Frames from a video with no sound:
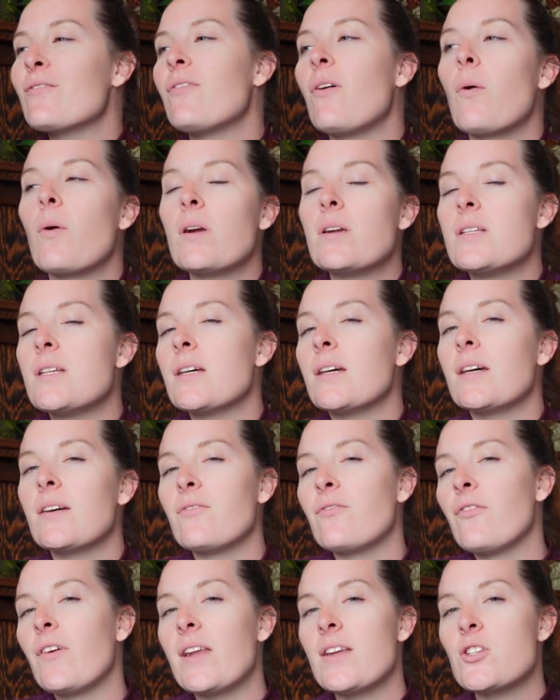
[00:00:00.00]
forward to
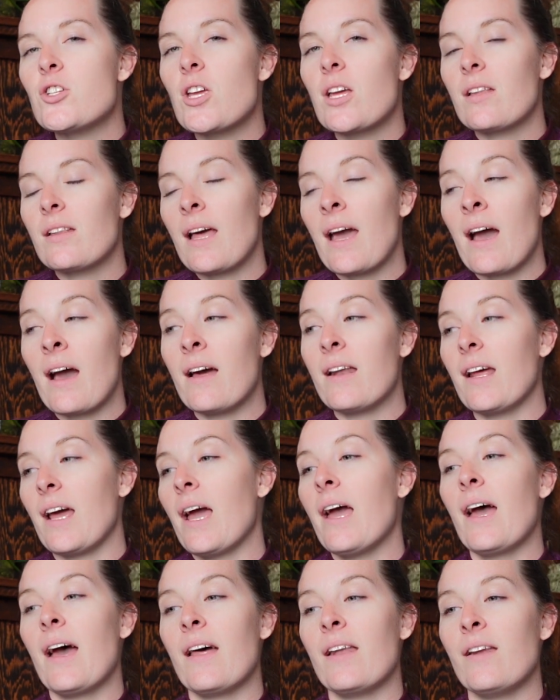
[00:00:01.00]
finishing that,
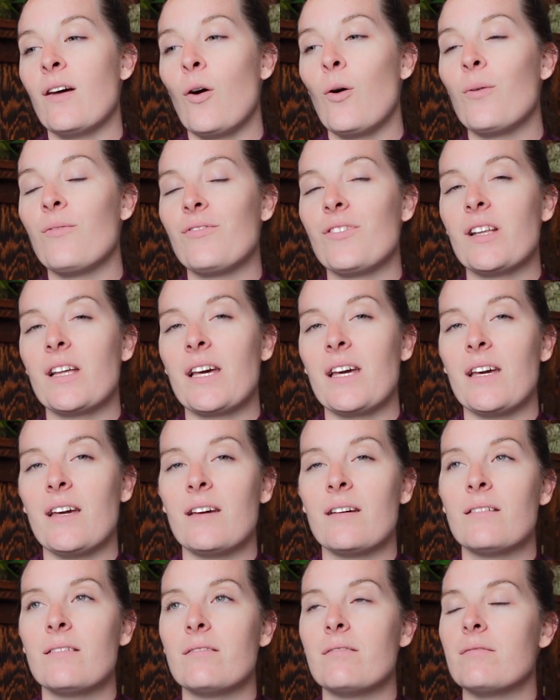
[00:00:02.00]
and
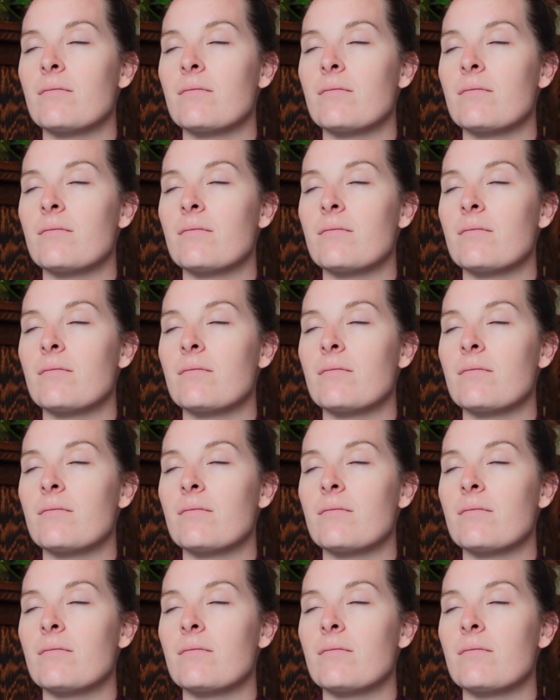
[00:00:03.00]
hopefully,